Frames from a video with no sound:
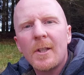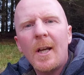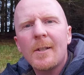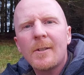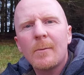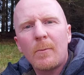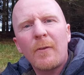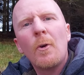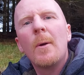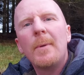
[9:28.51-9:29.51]
and that's
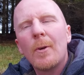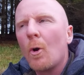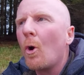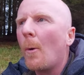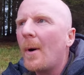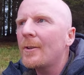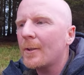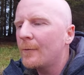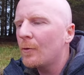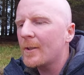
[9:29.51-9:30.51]
without it being on
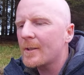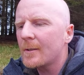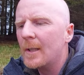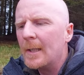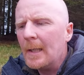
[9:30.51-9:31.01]
automatic focus.